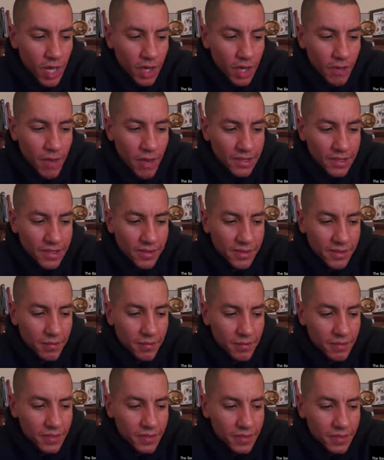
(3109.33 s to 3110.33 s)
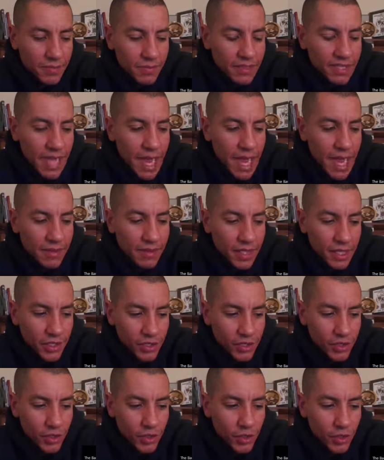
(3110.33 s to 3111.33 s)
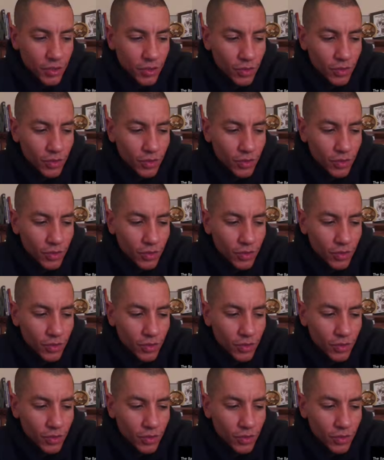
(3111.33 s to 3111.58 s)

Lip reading: about some side things you do.